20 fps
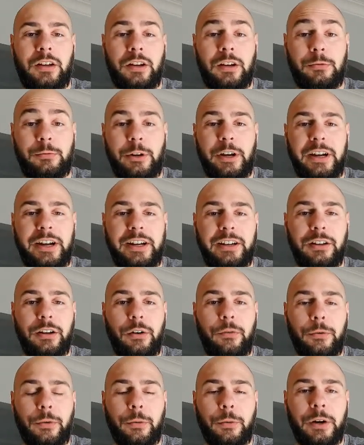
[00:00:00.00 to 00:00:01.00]
All right, hello
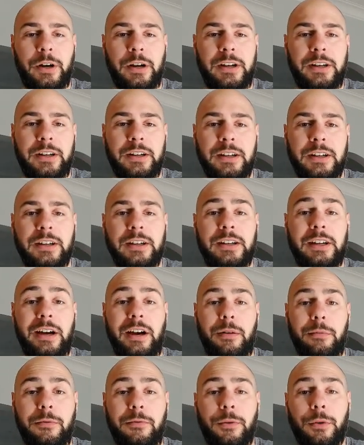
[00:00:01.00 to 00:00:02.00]
everyone.
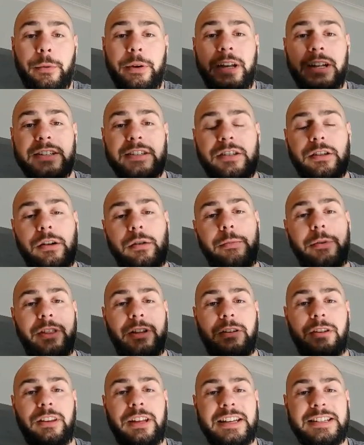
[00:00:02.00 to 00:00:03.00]
Now, before we get started with
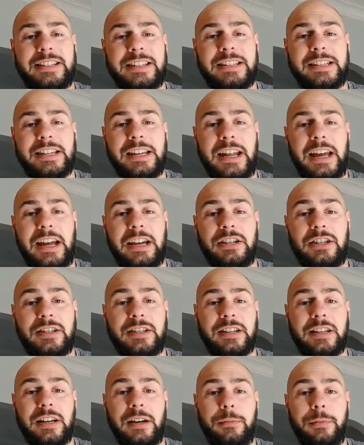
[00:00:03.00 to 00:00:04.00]
our lesson today, just
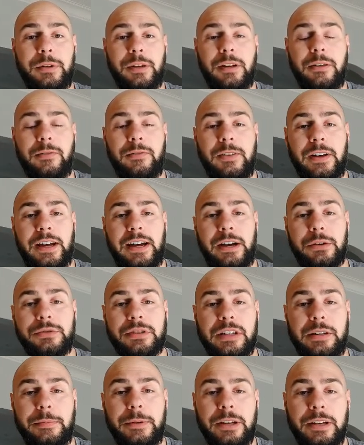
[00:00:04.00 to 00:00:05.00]
a couple of uh,
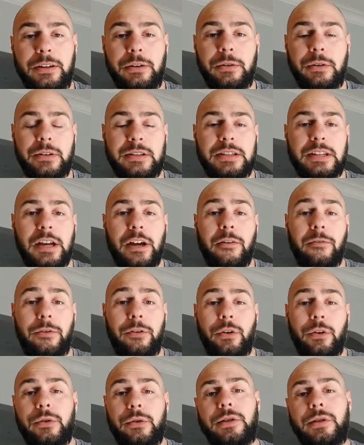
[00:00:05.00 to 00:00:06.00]
housekeeping notes. For
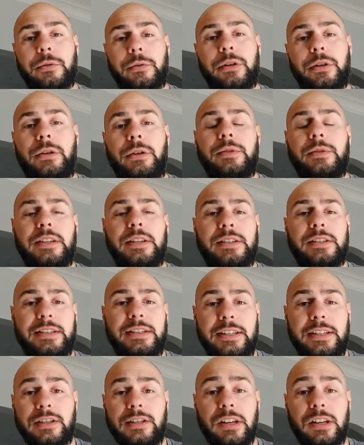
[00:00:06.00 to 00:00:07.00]
those who are using
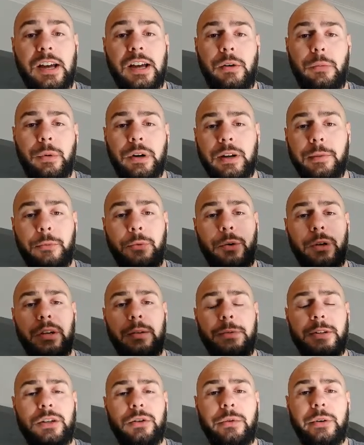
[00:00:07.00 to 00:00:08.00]
Seesaw, what I'm going
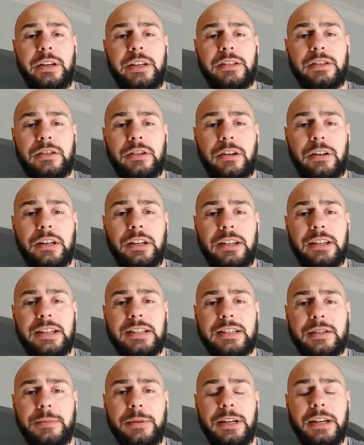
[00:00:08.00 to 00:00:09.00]
to be doing starting
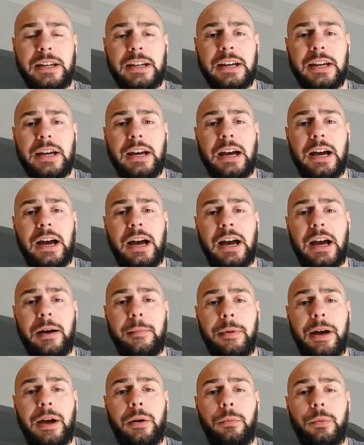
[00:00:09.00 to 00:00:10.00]
this week,
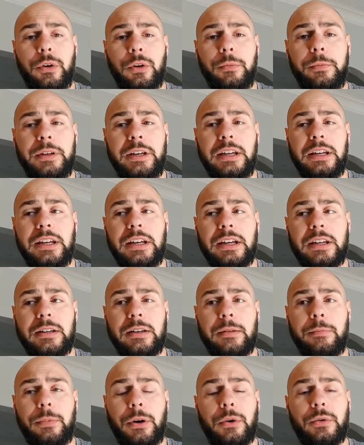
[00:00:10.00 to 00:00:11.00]
um, I will be
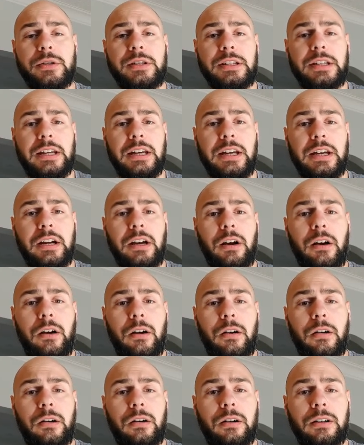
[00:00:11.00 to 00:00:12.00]
posting
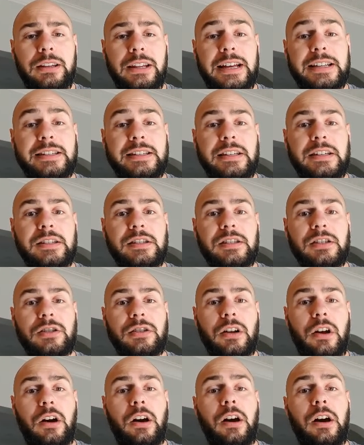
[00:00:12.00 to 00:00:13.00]
our
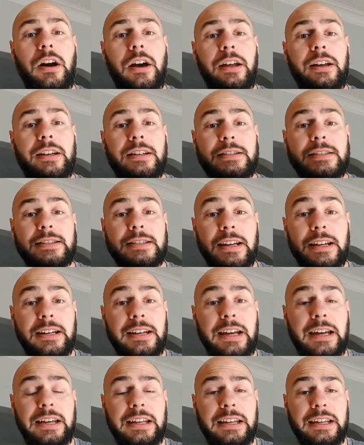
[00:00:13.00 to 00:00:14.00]
lessons on
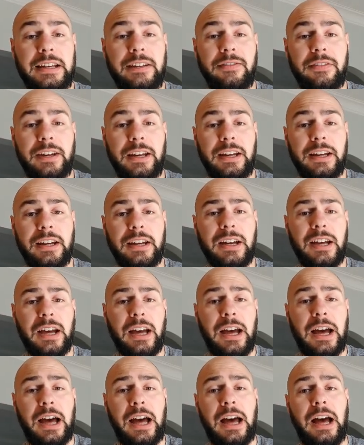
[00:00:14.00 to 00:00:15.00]
Sunday evening
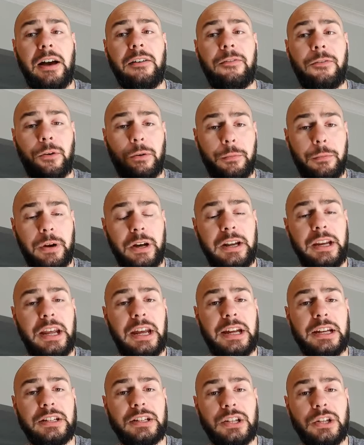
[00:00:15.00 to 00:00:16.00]
uh, for
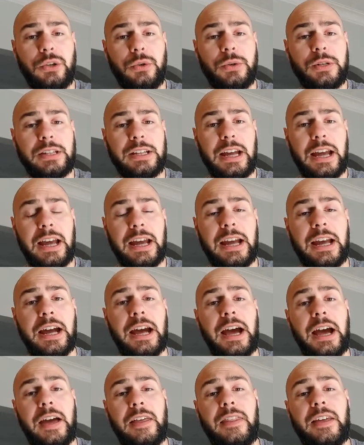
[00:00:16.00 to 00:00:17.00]
Monday and Tuesday,
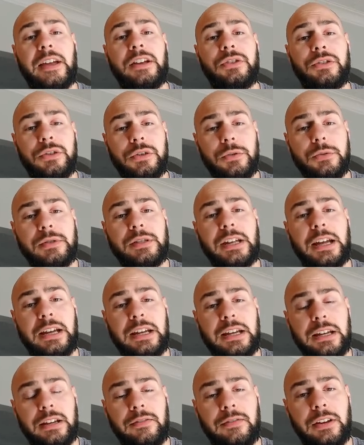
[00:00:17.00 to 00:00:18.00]
and then Tuesday
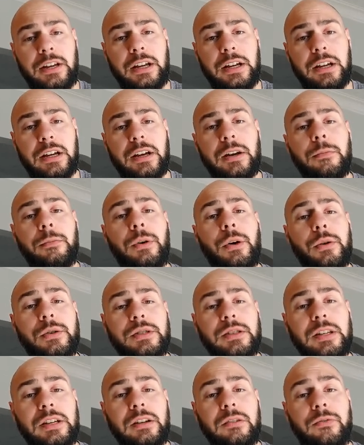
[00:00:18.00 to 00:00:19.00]
evening
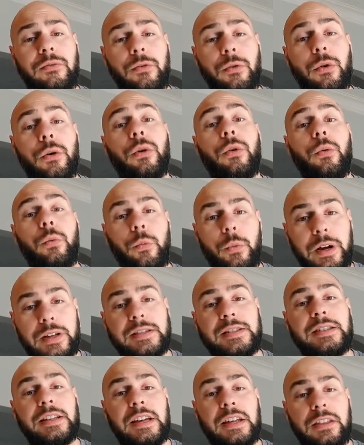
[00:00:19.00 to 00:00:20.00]
posting for
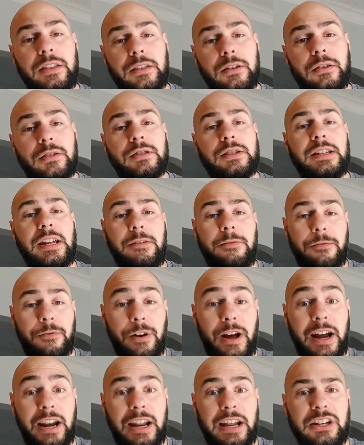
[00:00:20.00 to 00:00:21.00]
Wednesday, Thursday,
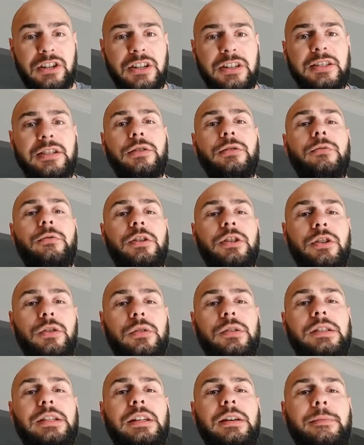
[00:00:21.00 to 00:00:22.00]
Friday, just to
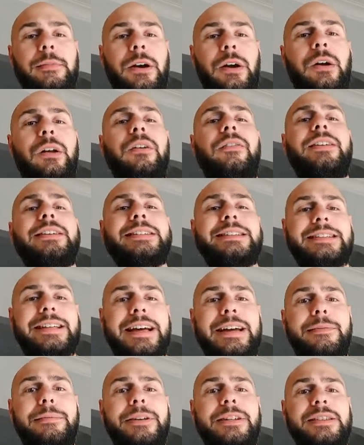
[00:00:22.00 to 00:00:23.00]
reduce the amount of
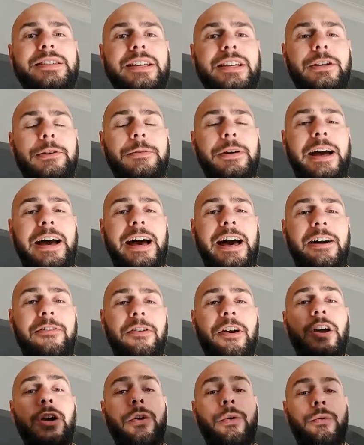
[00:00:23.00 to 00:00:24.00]
assignments that you have
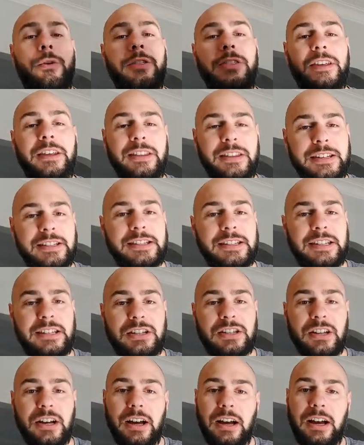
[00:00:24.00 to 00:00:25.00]
within the
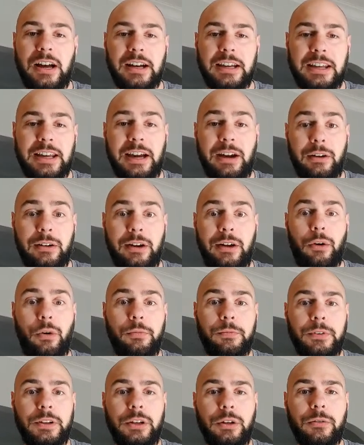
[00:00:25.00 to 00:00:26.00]
Seesaw account.
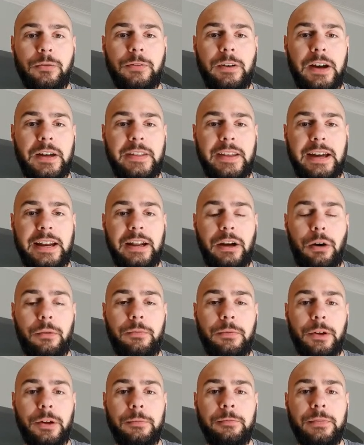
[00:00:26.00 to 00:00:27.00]
Hopefully you'll find that
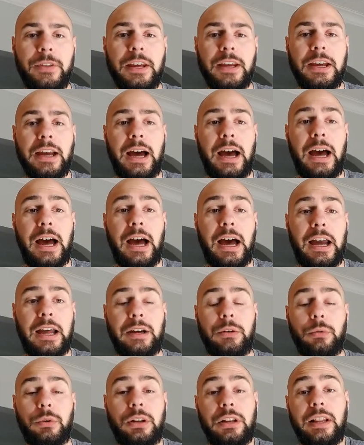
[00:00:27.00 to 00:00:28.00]
helpful uh,
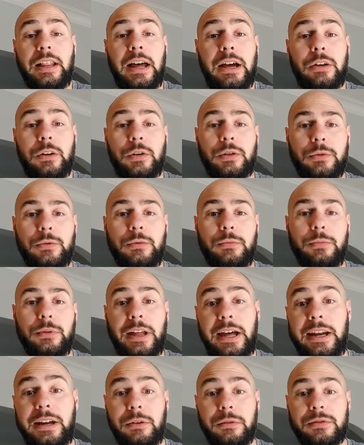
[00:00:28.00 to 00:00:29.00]
and it will allow you to
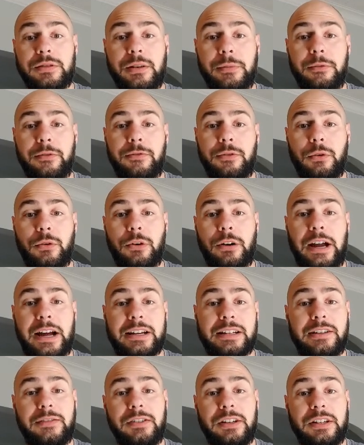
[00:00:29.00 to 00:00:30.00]
plan out some of your
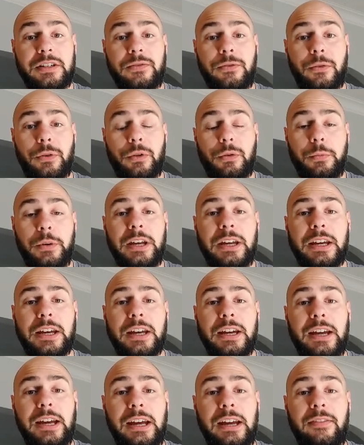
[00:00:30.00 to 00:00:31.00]
activities for the week
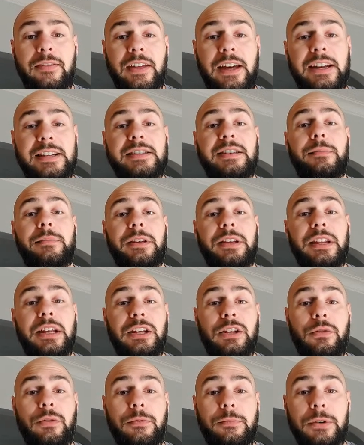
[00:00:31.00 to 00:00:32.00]
if that is something
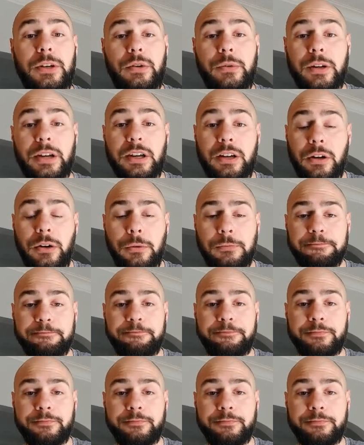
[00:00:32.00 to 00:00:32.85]
that you have been doing at home.